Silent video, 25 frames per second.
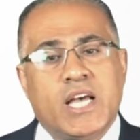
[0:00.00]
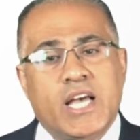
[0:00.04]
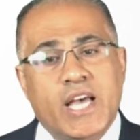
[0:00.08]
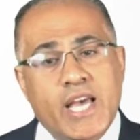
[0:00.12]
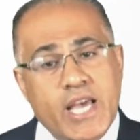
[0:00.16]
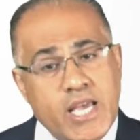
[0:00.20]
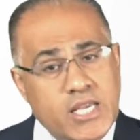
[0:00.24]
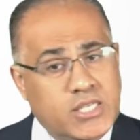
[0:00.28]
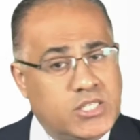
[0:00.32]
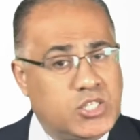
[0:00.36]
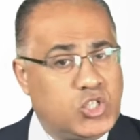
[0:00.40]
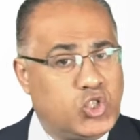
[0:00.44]

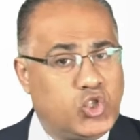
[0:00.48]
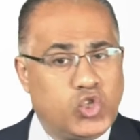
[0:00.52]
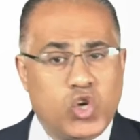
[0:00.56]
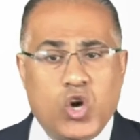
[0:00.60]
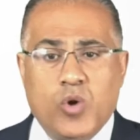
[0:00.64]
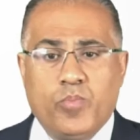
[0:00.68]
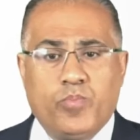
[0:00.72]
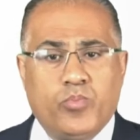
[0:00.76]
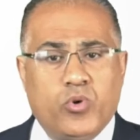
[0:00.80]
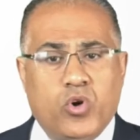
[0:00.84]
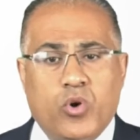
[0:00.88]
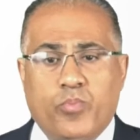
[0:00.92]
his
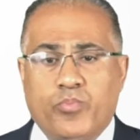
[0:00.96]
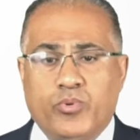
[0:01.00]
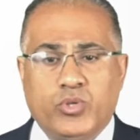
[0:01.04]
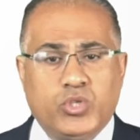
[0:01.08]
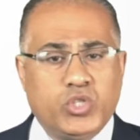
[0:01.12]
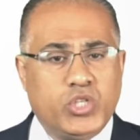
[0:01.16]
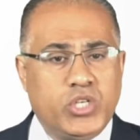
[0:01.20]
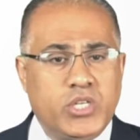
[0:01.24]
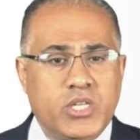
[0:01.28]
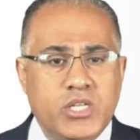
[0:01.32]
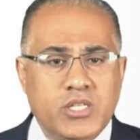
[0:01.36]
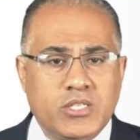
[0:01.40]
job
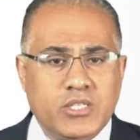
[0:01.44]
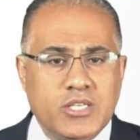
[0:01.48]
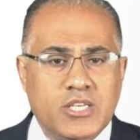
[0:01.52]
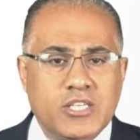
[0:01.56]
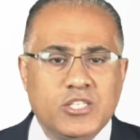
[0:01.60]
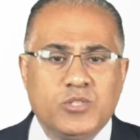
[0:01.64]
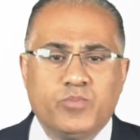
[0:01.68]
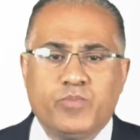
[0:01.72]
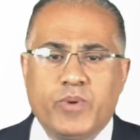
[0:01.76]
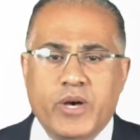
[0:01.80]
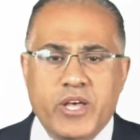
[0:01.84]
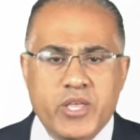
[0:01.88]

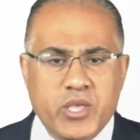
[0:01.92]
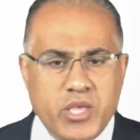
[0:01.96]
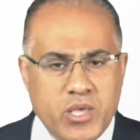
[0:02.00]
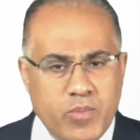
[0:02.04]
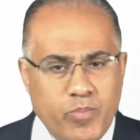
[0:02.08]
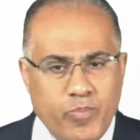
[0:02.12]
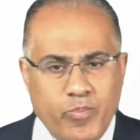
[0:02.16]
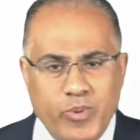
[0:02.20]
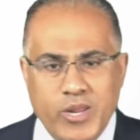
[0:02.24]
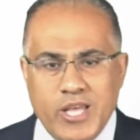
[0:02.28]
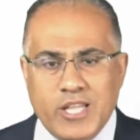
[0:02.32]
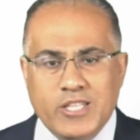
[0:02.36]
opportunities by
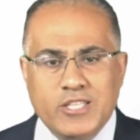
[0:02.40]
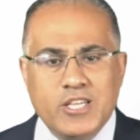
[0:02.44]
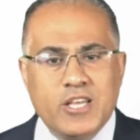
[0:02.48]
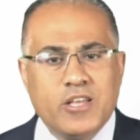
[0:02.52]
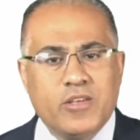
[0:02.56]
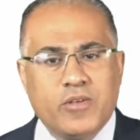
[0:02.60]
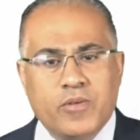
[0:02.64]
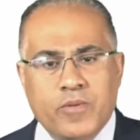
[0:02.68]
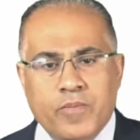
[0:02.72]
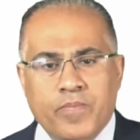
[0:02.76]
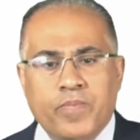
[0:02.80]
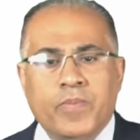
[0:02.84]

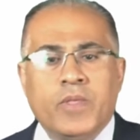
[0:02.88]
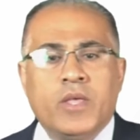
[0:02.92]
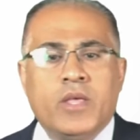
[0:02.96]
completing